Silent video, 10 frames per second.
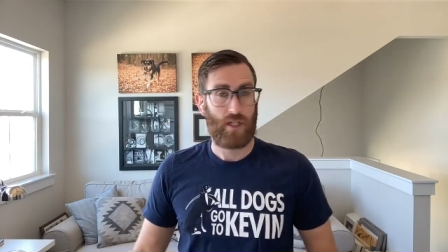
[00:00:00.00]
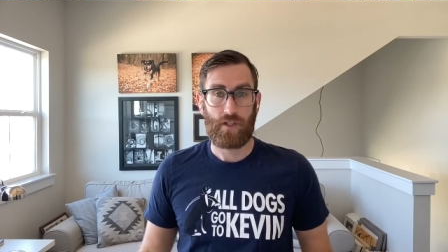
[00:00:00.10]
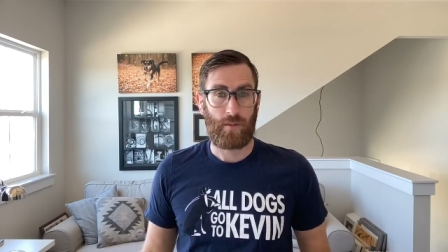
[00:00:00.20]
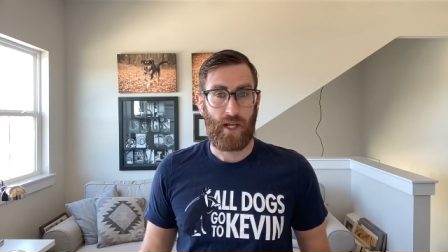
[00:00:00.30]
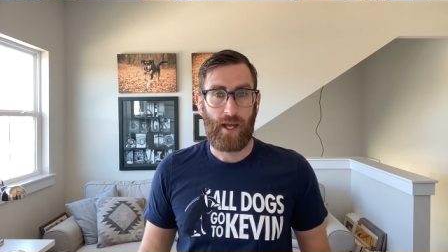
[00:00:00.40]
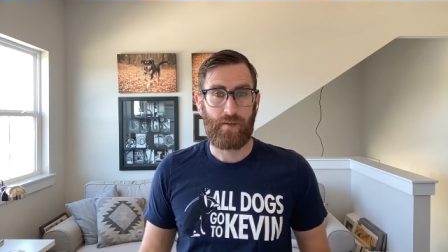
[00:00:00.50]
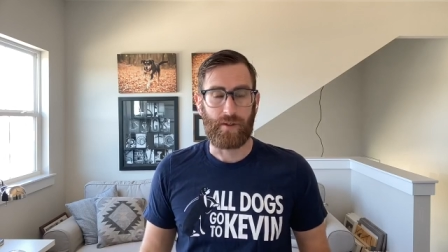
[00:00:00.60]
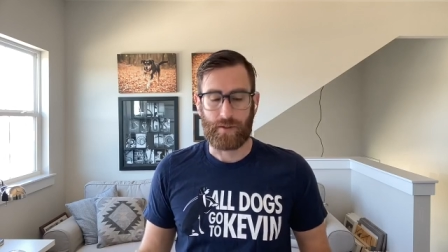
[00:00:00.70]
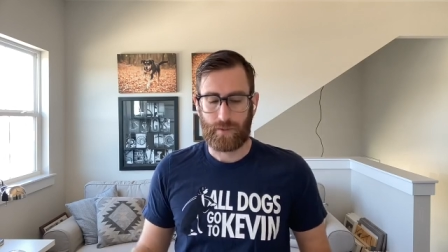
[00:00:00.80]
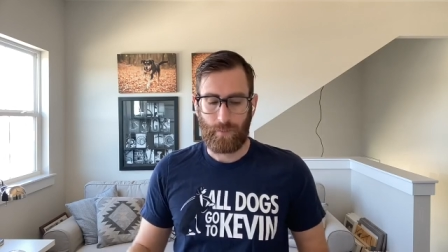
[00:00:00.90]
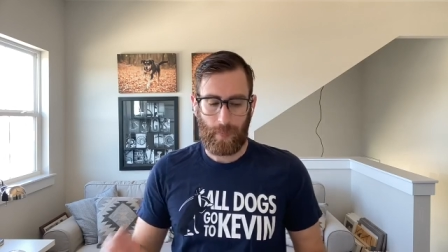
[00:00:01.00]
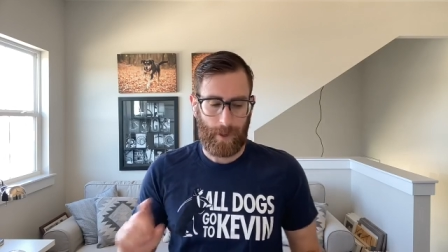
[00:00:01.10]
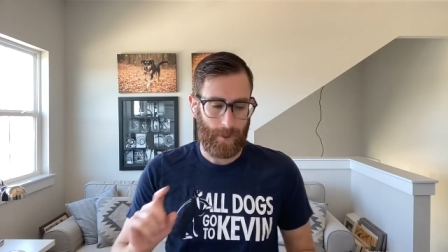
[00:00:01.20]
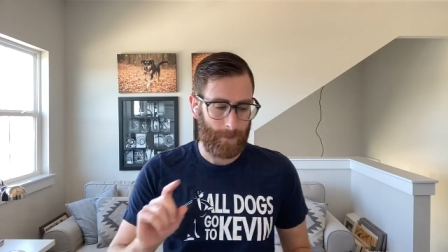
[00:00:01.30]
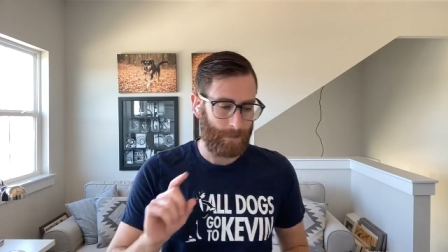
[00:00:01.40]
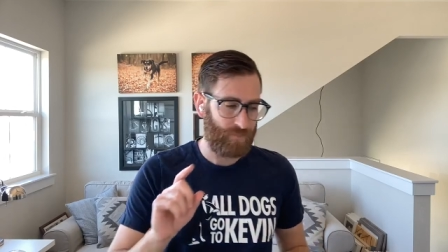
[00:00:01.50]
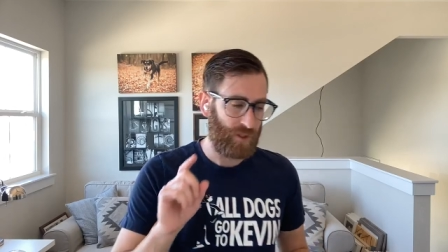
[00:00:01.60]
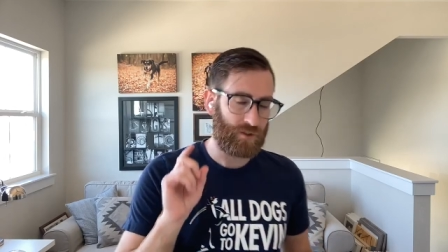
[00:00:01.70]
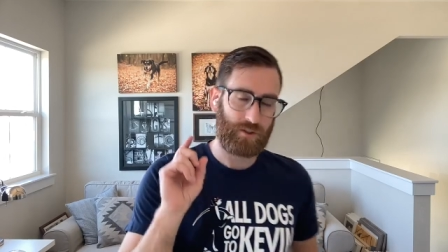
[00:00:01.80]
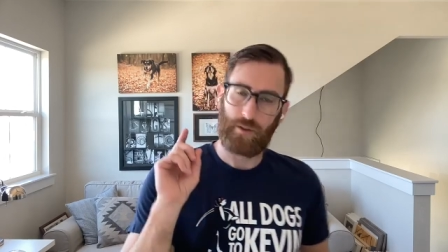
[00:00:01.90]
teach behaviors. Now,
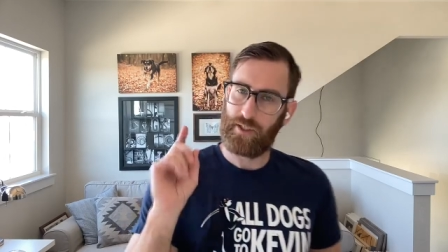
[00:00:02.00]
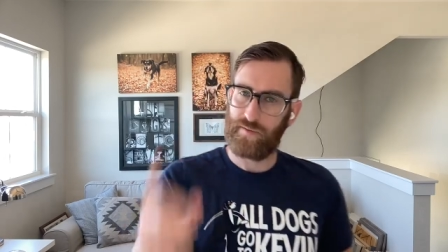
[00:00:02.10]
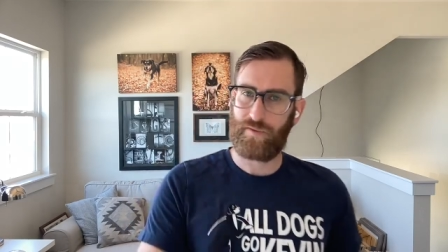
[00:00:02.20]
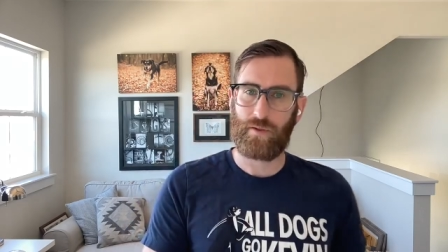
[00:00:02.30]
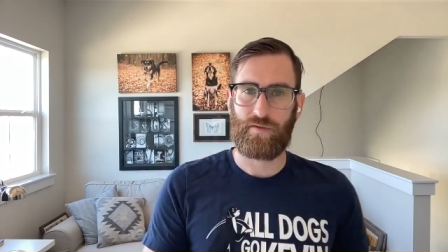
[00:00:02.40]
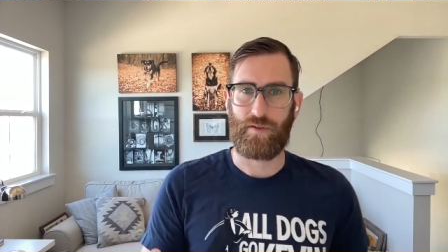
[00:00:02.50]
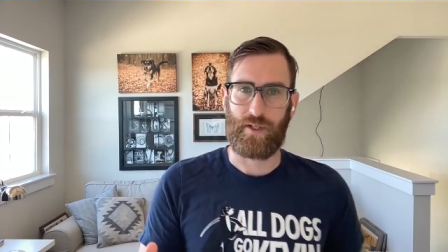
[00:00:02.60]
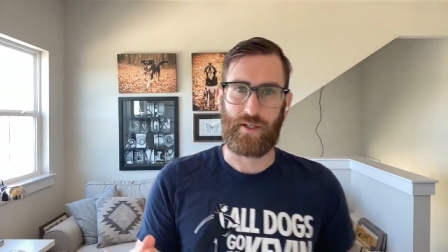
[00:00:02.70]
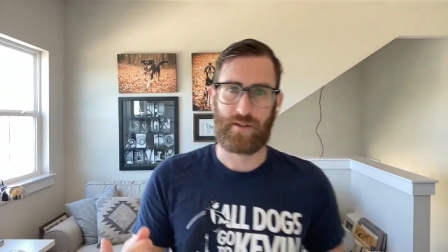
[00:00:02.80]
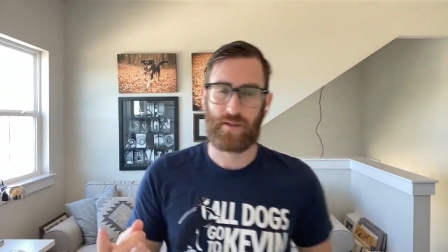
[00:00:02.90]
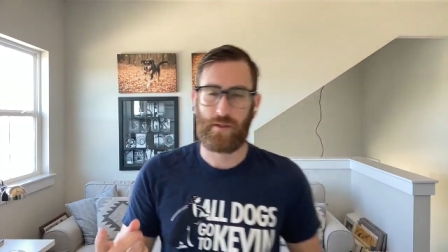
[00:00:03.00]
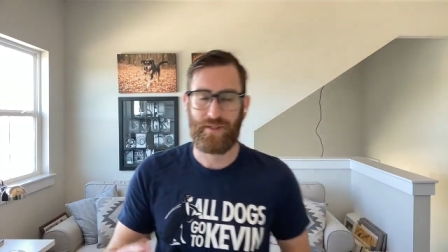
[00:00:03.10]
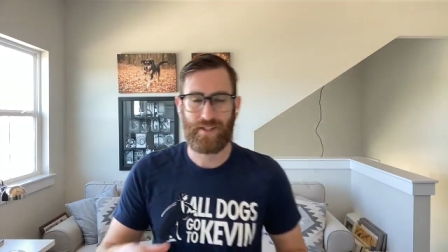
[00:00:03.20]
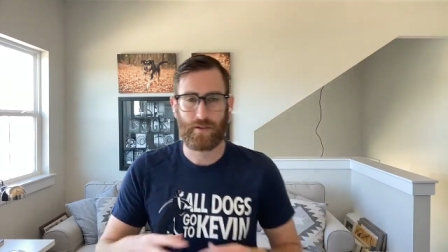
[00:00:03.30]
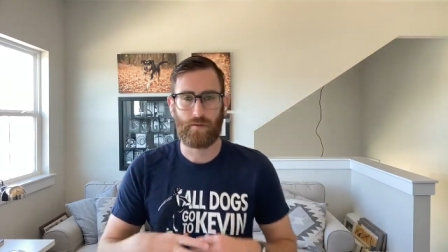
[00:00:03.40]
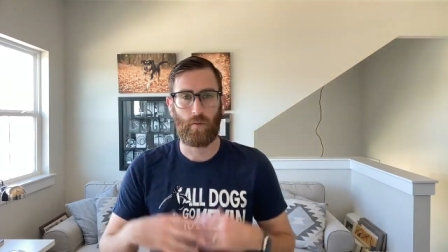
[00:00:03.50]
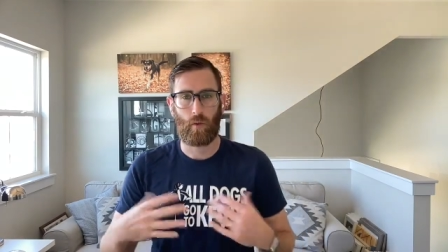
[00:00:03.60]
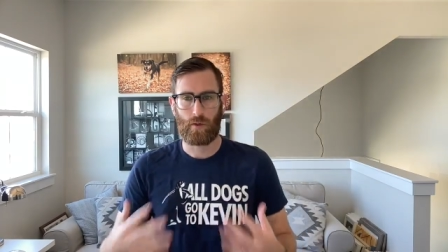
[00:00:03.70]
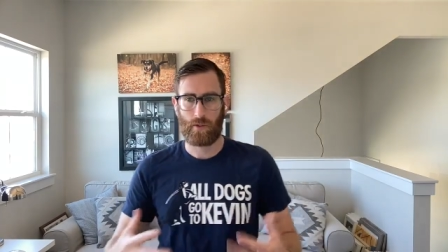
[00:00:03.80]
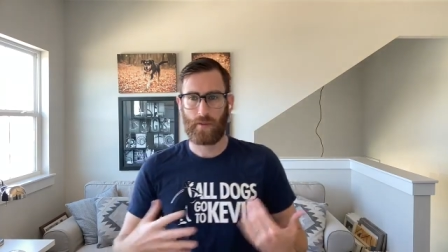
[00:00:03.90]
you'll still need food for this. You need to
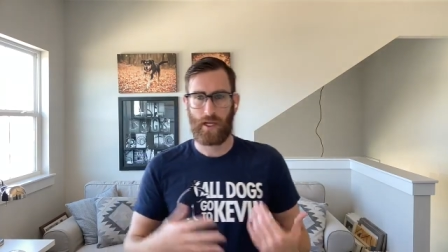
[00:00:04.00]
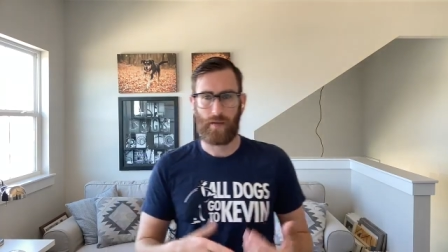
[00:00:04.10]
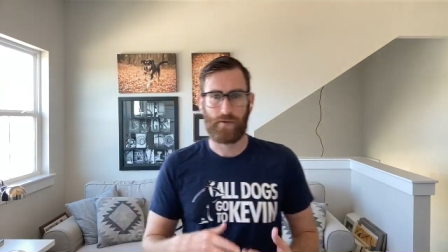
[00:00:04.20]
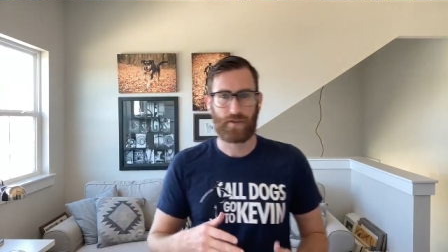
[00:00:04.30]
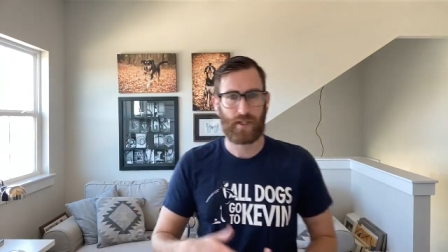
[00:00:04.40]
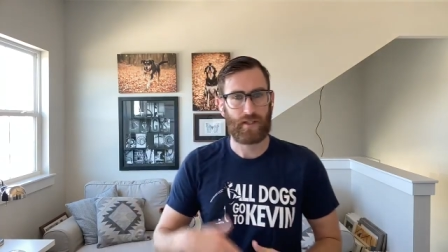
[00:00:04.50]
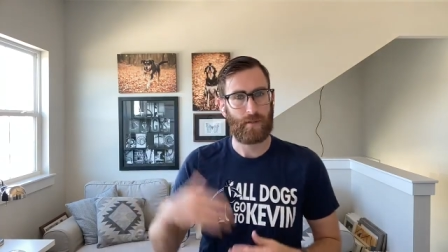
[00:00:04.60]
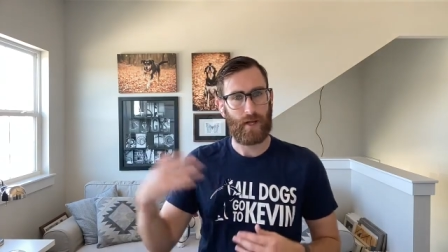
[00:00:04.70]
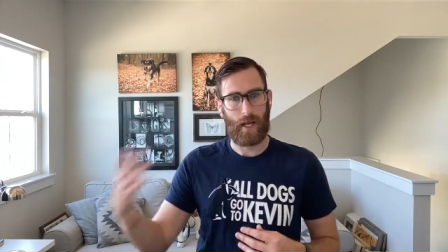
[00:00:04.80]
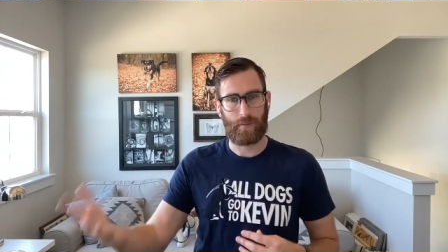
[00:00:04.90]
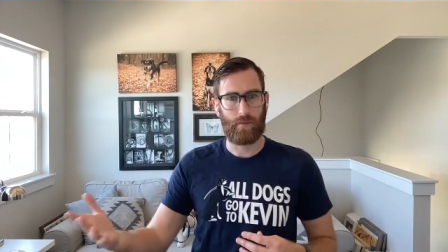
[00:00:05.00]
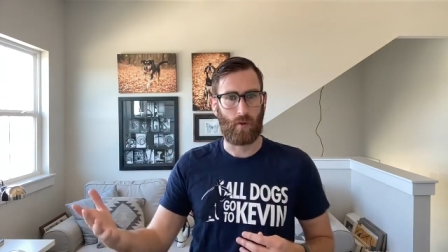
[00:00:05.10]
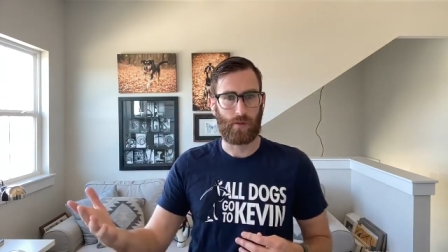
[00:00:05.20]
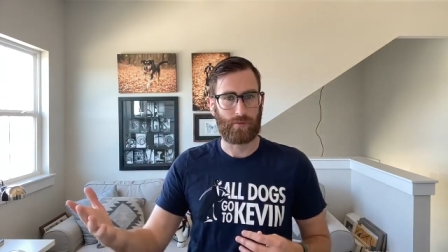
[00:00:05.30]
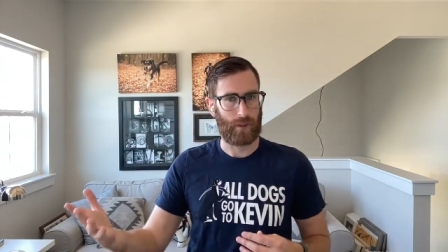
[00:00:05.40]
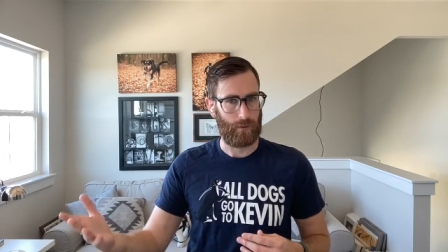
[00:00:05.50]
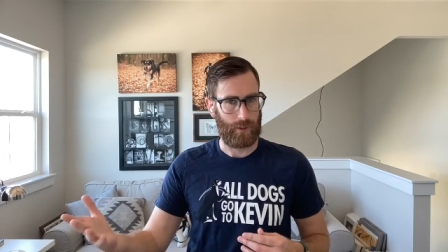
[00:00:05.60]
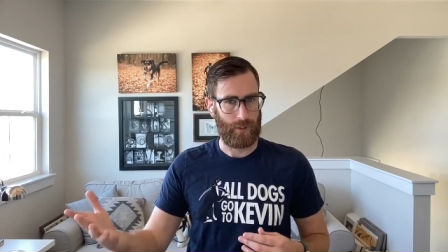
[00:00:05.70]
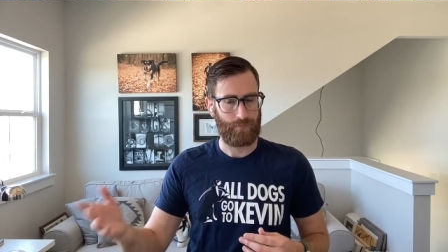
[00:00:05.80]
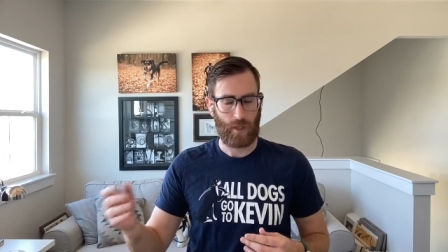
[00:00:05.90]
reward the behaviors to get them to happen more
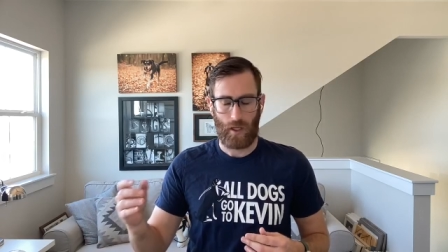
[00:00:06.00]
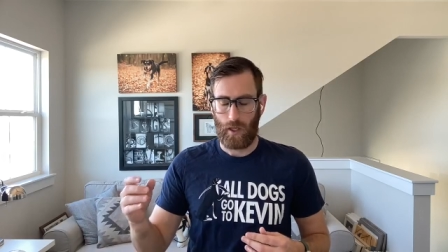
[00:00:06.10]
frequently.